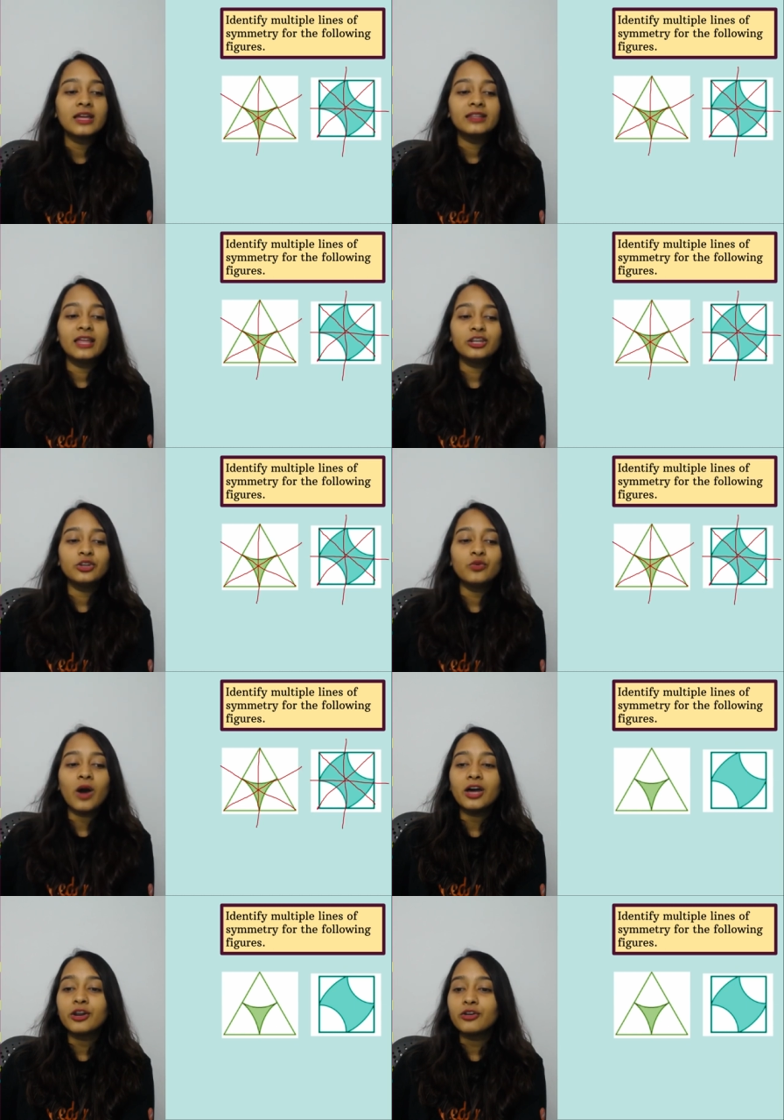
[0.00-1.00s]
Then you
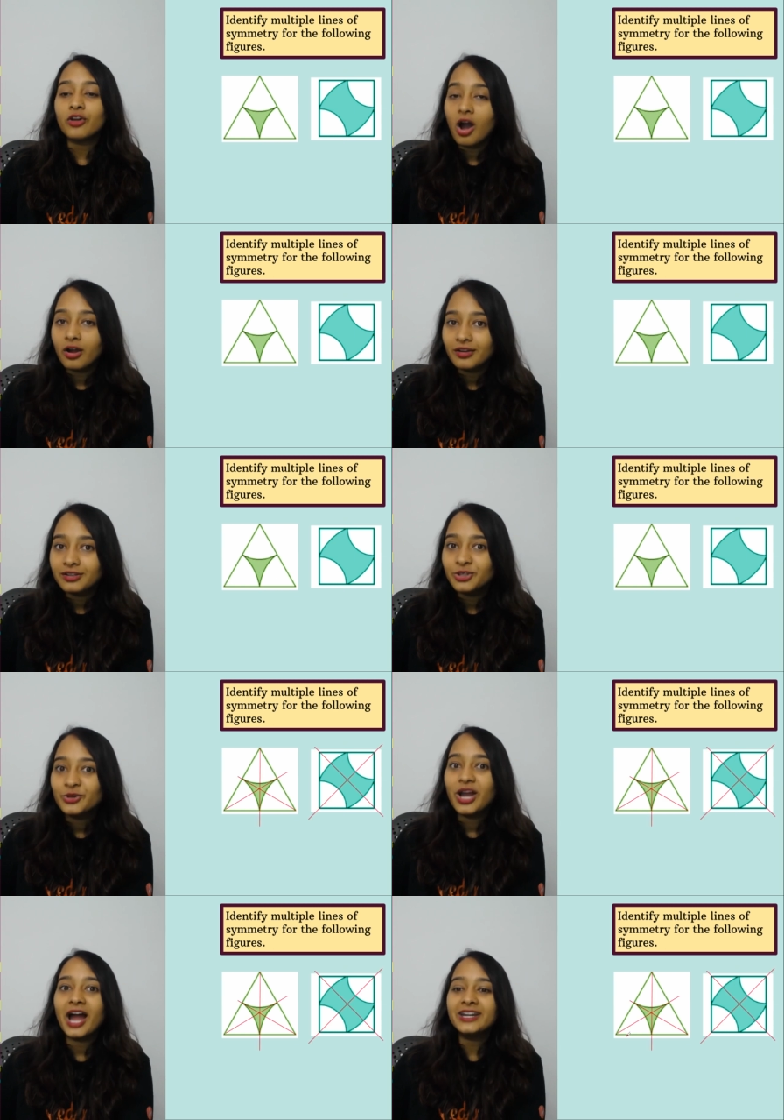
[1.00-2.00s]
are wrong. You
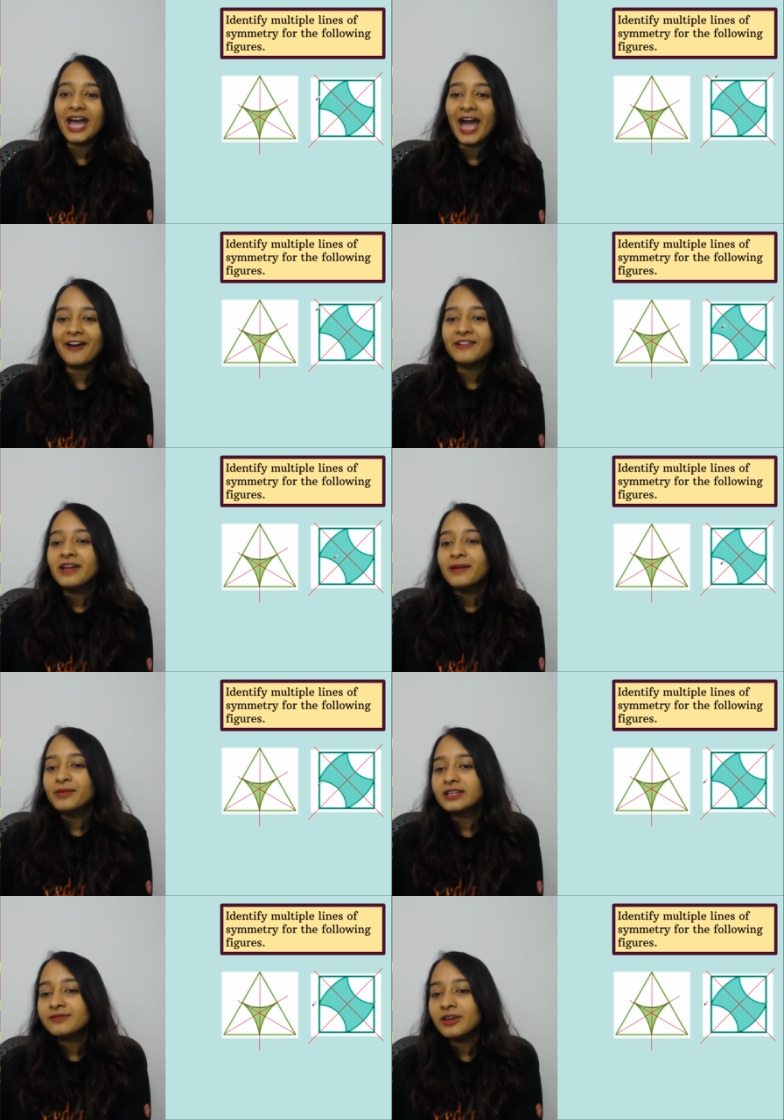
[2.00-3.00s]
can't have,
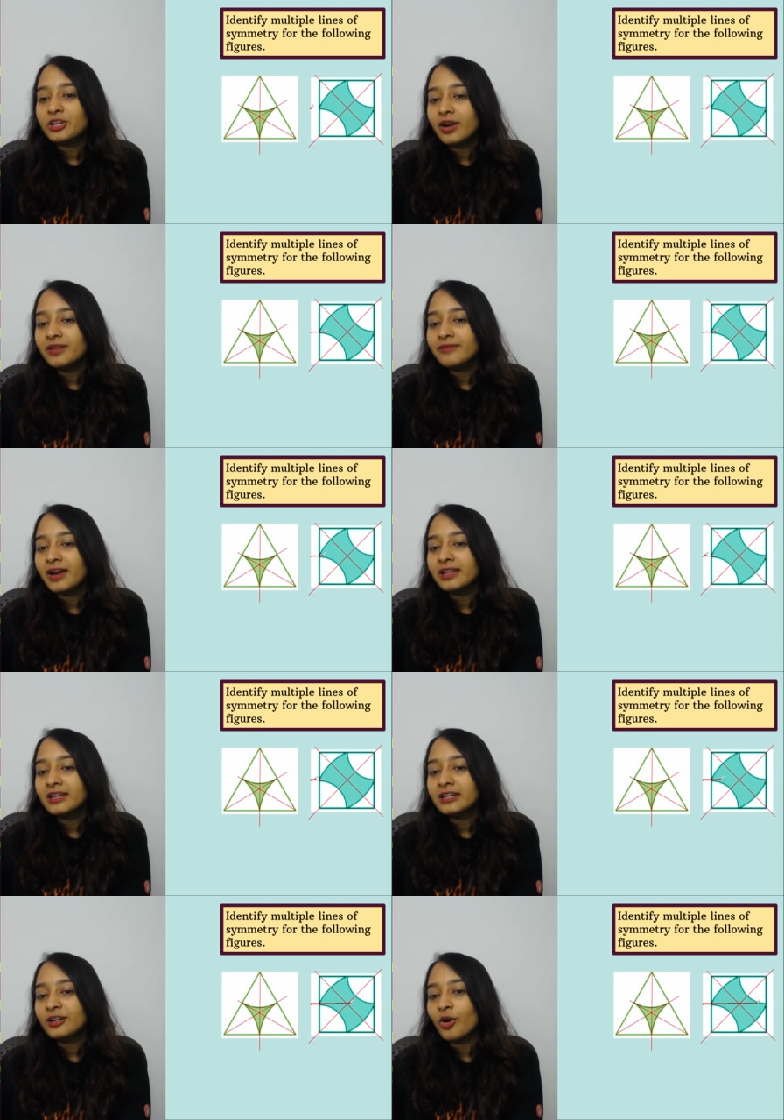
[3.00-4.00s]
because when you are dividing
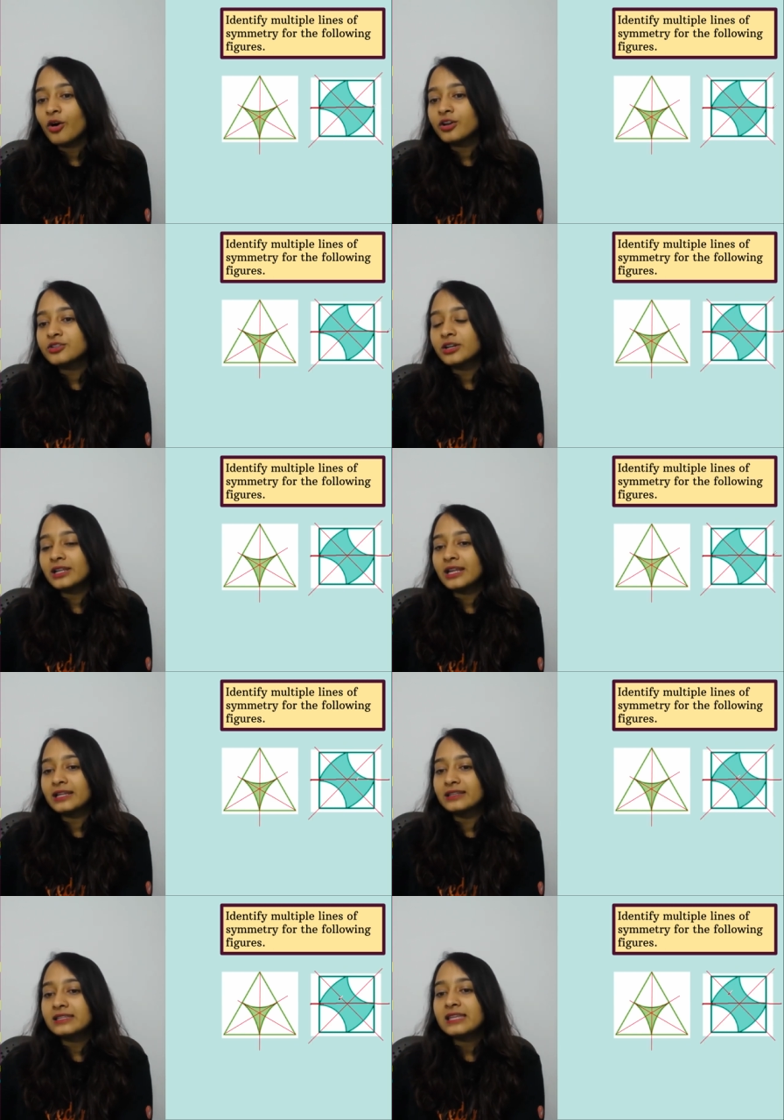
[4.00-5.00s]
it at horizontal
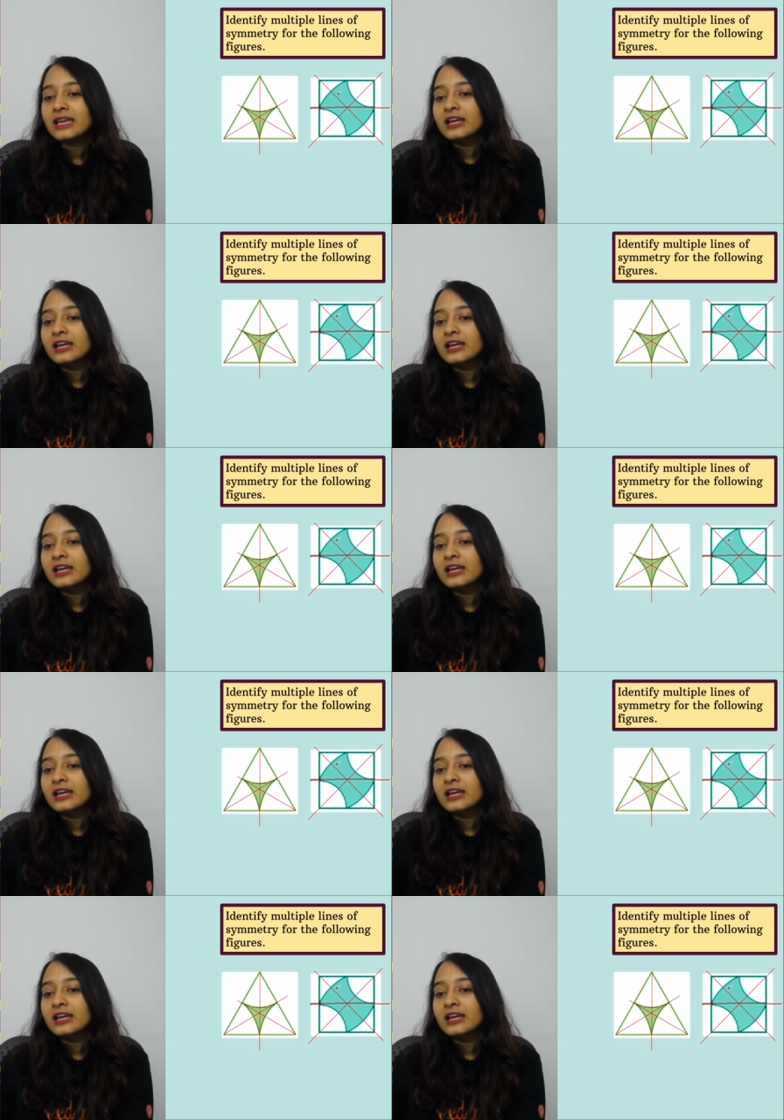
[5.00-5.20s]
like this,